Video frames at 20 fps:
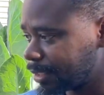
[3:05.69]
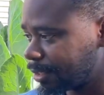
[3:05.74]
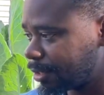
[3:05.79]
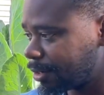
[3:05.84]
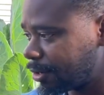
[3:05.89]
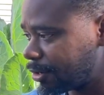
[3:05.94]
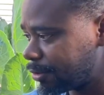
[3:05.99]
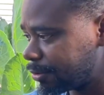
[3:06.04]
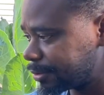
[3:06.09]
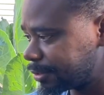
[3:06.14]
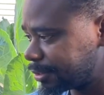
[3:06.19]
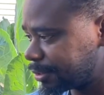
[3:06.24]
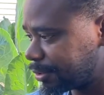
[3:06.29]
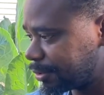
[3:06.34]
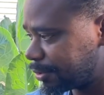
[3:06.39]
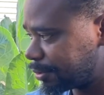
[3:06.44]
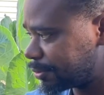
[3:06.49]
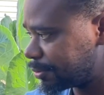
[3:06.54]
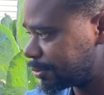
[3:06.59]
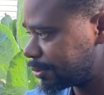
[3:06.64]

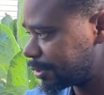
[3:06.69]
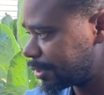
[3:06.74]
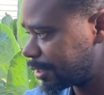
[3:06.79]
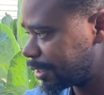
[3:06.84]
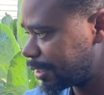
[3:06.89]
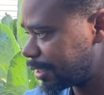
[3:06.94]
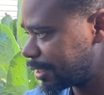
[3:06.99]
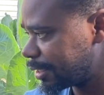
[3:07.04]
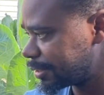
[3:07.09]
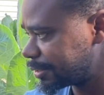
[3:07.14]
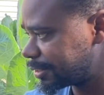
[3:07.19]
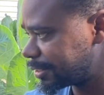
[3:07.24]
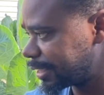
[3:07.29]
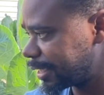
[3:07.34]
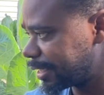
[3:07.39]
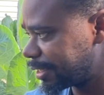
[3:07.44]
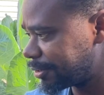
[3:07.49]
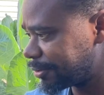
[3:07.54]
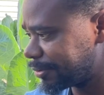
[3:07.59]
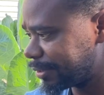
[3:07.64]
Also,
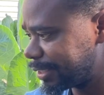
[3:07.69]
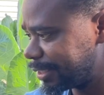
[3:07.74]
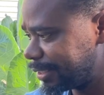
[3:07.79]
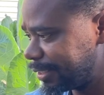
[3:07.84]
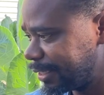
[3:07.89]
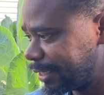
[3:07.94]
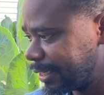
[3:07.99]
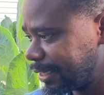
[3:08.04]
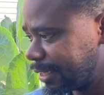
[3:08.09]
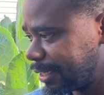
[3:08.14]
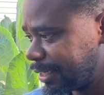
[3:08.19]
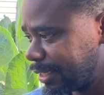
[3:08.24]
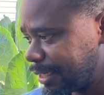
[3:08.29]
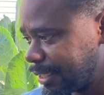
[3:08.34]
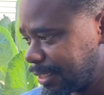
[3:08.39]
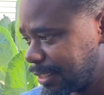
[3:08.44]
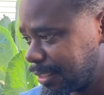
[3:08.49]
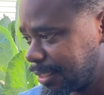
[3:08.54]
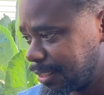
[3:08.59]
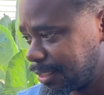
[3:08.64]
celery,
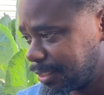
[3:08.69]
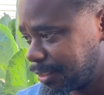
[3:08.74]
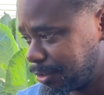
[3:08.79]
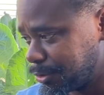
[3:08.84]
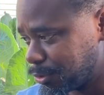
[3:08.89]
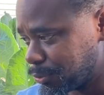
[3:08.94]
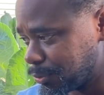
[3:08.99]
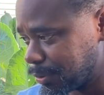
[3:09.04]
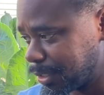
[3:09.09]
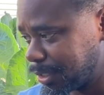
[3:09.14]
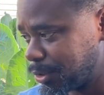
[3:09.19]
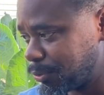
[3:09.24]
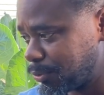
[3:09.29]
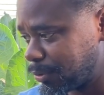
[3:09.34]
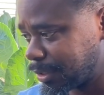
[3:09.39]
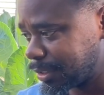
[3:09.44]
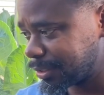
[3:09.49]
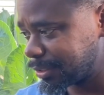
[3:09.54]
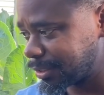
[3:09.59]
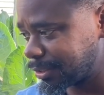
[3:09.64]
you really
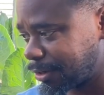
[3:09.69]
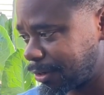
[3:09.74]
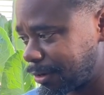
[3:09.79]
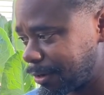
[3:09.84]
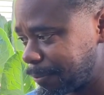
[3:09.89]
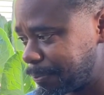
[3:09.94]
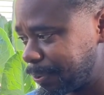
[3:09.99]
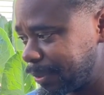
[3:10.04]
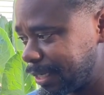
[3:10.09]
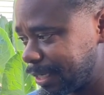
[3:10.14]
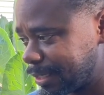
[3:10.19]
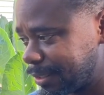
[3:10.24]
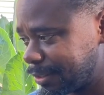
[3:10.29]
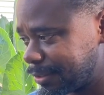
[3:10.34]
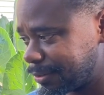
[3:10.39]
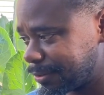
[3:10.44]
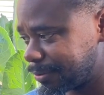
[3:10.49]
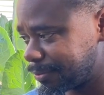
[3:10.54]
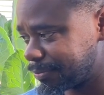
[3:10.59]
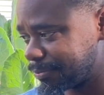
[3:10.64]
want to start picking
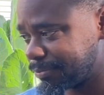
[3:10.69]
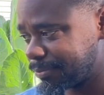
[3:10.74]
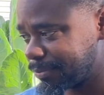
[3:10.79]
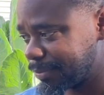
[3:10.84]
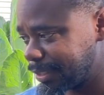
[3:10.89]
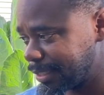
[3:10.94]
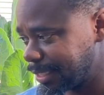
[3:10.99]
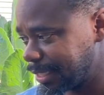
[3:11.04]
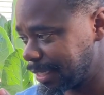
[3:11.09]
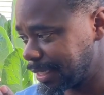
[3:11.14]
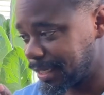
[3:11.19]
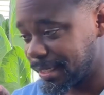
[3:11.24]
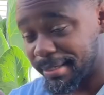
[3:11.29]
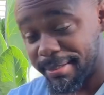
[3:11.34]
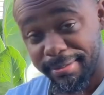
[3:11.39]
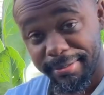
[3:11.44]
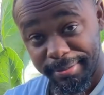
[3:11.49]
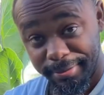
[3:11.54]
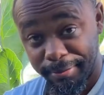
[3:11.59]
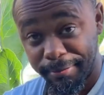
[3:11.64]
them
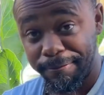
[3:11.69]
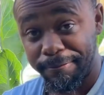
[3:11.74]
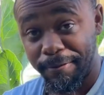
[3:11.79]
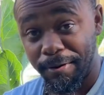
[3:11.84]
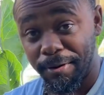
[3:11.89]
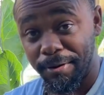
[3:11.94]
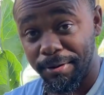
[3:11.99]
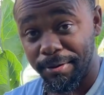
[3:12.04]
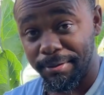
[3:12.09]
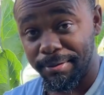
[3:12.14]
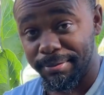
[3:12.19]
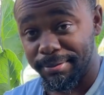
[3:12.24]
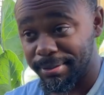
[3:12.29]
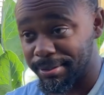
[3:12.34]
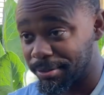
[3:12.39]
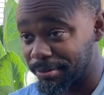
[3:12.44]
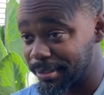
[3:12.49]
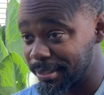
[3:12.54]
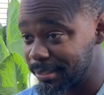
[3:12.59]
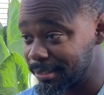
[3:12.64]
in the fall.
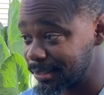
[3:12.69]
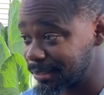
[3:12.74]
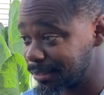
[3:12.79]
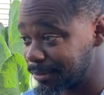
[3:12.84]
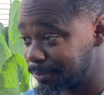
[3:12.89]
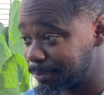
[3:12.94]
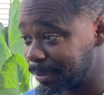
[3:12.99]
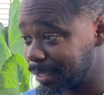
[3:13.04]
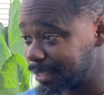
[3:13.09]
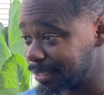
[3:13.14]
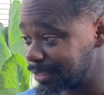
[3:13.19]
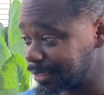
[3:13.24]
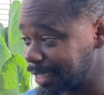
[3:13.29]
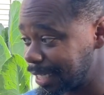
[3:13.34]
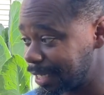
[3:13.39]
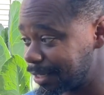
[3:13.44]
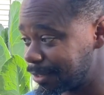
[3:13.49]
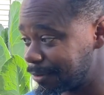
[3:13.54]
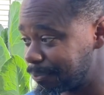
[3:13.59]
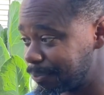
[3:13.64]
So this is the best
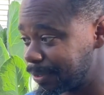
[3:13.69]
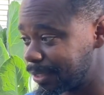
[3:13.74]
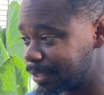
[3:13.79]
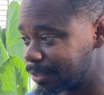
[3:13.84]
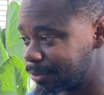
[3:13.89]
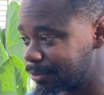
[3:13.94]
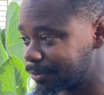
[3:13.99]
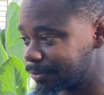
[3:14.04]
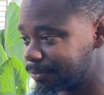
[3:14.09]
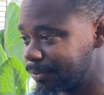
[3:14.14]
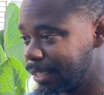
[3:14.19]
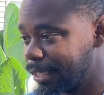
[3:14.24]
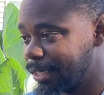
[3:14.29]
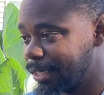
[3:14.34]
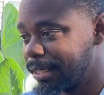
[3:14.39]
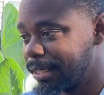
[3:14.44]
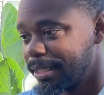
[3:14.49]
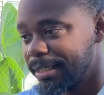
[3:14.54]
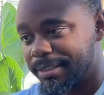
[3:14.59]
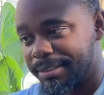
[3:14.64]
time to pick them,
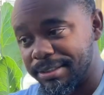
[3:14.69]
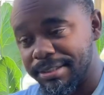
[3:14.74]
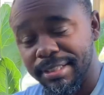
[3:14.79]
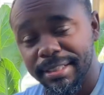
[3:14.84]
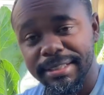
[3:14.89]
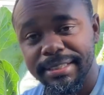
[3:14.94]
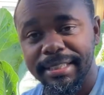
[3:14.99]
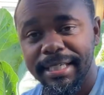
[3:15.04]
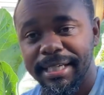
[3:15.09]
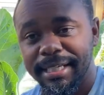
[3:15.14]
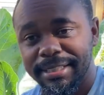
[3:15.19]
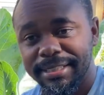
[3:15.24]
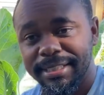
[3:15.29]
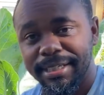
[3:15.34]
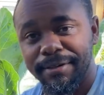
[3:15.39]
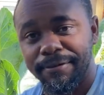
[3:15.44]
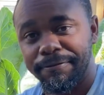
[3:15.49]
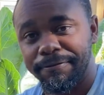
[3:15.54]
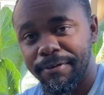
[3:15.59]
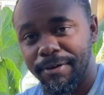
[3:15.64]
just as
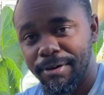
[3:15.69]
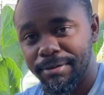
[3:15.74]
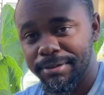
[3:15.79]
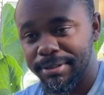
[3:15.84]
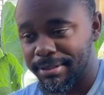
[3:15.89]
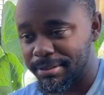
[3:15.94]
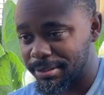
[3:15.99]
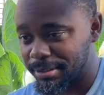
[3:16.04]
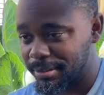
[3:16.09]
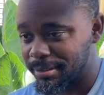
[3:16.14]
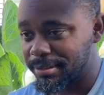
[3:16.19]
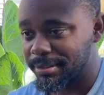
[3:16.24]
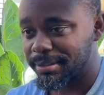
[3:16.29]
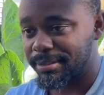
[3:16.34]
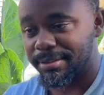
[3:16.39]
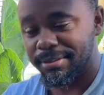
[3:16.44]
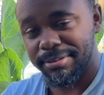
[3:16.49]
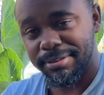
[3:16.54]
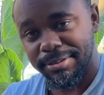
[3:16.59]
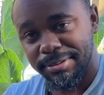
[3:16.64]
that frost is
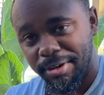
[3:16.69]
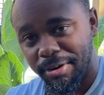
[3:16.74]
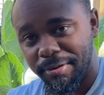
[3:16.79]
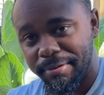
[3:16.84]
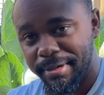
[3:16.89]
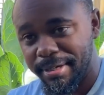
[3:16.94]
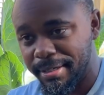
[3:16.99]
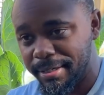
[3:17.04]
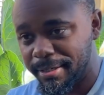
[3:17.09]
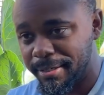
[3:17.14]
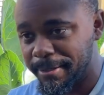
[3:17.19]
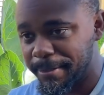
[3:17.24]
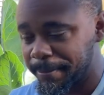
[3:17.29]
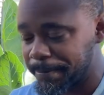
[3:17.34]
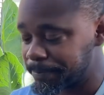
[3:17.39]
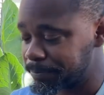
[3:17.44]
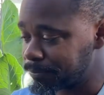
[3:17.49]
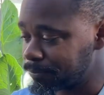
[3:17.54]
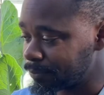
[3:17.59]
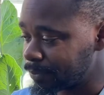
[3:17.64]
starting to
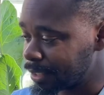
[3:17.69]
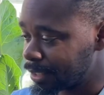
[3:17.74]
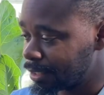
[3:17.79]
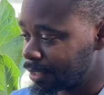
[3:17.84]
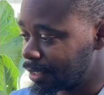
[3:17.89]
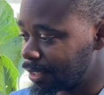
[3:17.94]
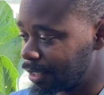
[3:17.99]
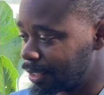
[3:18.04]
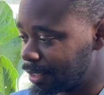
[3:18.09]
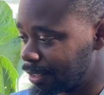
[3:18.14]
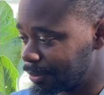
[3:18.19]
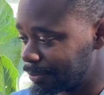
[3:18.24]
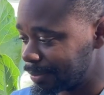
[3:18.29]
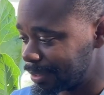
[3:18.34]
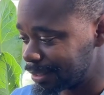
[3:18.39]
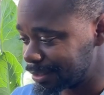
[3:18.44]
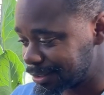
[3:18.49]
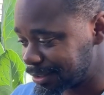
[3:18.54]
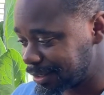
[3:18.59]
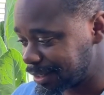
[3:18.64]
come.
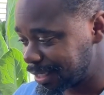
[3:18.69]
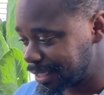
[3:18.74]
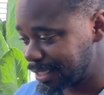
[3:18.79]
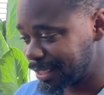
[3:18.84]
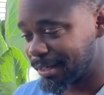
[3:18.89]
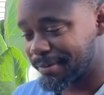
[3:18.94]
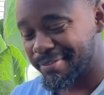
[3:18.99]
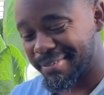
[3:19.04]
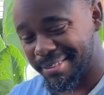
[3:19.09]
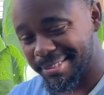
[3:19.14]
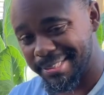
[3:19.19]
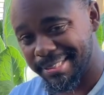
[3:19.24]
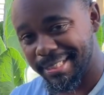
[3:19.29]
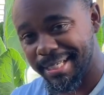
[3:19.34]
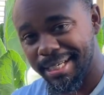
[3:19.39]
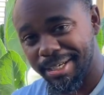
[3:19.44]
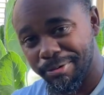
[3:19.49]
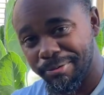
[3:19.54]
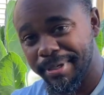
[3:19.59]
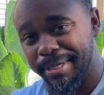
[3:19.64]
It's going to give your
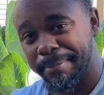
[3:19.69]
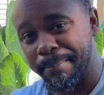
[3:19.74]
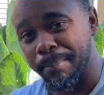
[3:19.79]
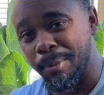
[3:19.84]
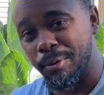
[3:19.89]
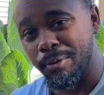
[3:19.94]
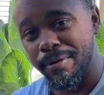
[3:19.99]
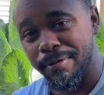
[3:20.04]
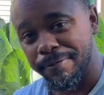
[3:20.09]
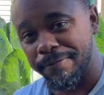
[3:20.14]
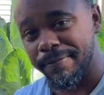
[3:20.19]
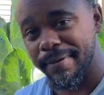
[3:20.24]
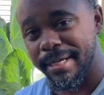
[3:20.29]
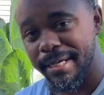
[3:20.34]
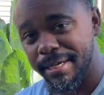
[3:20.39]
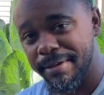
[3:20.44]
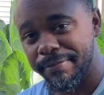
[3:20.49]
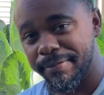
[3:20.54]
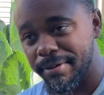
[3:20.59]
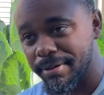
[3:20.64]
celery more
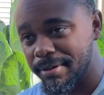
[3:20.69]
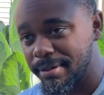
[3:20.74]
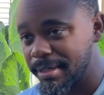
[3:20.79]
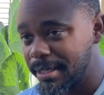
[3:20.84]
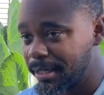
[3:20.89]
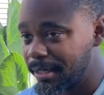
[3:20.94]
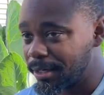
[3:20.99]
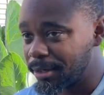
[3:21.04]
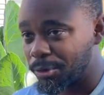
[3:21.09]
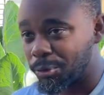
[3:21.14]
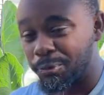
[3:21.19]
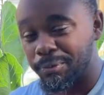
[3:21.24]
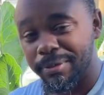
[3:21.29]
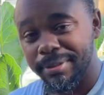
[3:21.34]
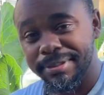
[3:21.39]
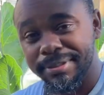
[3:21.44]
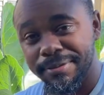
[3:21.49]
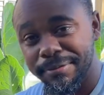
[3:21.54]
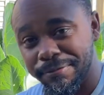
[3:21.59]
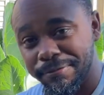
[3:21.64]
flavor
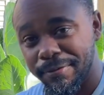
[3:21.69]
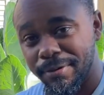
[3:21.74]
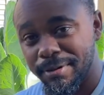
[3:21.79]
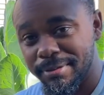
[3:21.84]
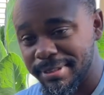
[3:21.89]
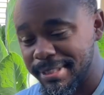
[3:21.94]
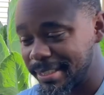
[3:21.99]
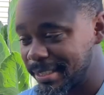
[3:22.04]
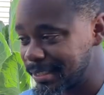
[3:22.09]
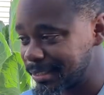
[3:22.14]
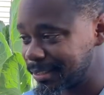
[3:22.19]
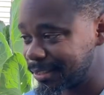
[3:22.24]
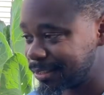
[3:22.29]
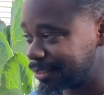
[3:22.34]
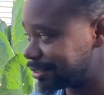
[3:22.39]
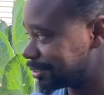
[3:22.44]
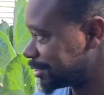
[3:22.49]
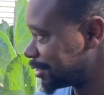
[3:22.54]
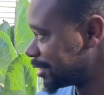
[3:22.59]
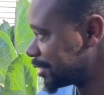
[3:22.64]
once the frost hits
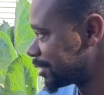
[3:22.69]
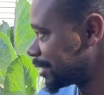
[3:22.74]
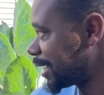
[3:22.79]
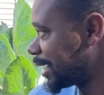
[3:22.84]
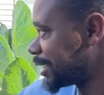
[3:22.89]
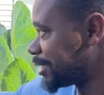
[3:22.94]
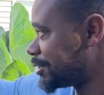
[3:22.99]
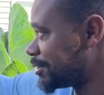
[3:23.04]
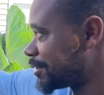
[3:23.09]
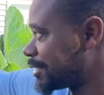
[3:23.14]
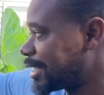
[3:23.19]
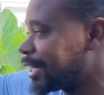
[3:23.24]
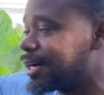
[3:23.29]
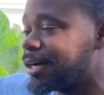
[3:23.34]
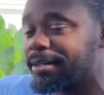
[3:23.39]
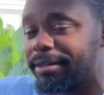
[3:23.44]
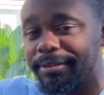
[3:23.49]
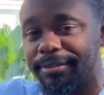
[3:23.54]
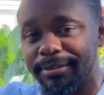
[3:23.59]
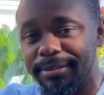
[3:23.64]
it, just like your
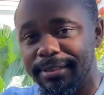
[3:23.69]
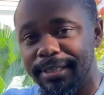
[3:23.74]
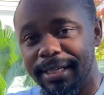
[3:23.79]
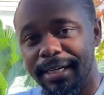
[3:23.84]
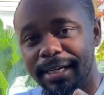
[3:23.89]
collards.